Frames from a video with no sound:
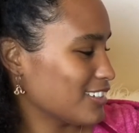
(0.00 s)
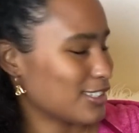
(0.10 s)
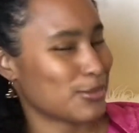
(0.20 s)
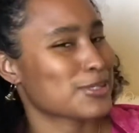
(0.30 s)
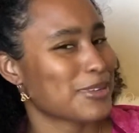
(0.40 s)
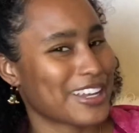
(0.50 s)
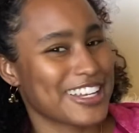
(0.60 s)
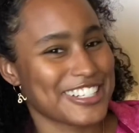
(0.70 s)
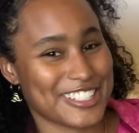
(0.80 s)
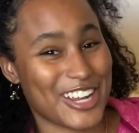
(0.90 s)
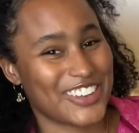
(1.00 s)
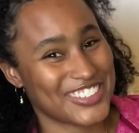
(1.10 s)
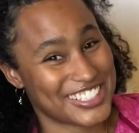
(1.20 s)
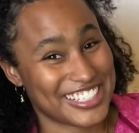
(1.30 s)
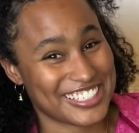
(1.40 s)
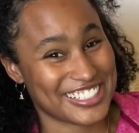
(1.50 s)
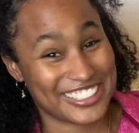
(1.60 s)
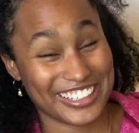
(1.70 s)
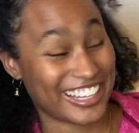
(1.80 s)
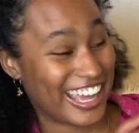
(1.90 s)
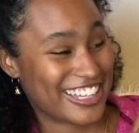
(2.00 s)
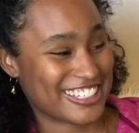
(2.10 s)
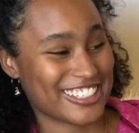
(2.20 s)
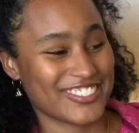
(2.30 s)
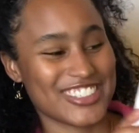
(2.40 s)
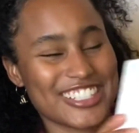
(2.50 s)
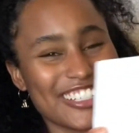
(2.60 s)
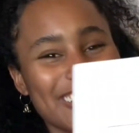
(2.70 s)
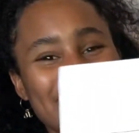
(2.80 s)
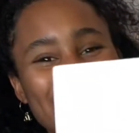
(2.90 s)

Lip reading: the best way I can describe it is they just look like ashy. Let me see.